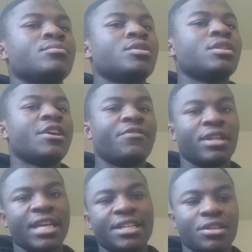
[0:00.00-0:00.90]
left
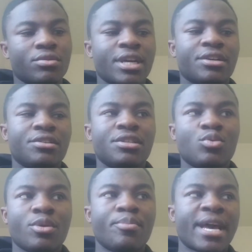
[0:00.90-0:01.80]
Atlantic Records and
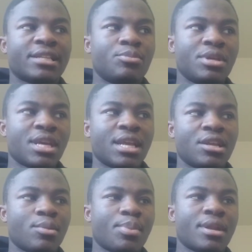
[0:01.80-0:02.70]
went back to being an
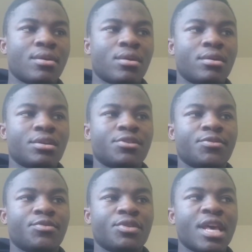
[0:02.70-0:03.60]
independent
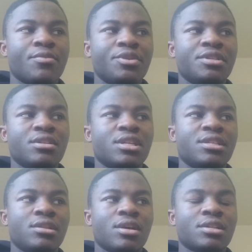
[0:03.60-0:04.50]
artist for that reason because
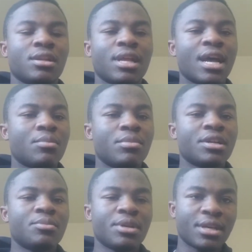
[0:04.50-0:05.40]
he lost a lot of
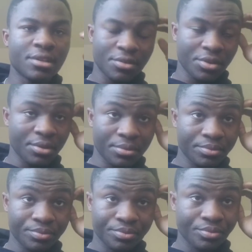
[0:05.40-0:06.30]
money because of it.
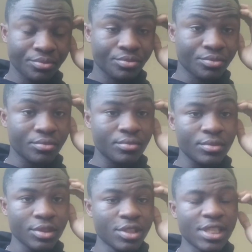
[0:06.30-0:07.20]

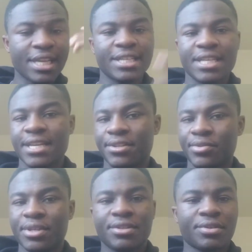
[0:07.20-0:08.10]
Because I guess he had to do
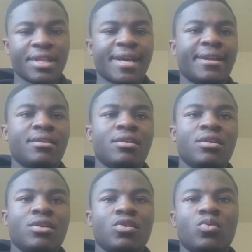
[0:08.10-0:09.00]
this or that
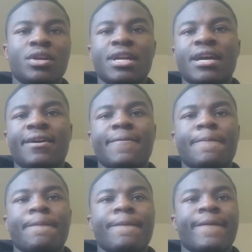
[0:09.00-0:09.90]
or whatnot,
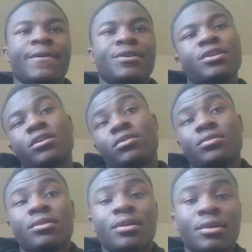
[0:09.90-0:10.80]
you
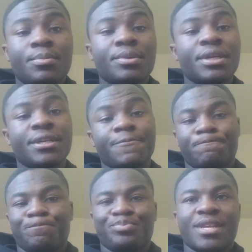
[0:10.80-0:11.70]
know? But
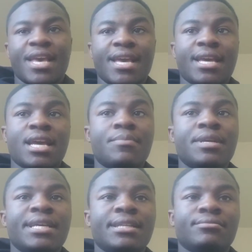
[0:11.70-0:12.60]
hey, I
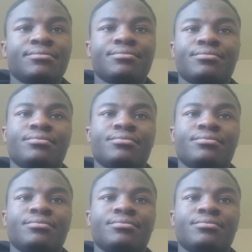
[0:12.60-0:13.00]
mean,